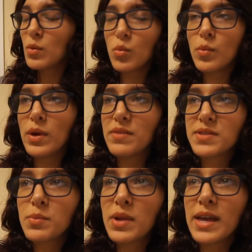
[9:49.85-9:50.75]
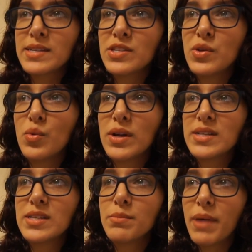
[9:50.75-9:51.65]
And if someone asks you what
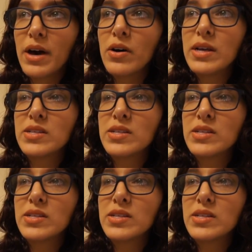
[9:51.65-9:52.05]
it's about,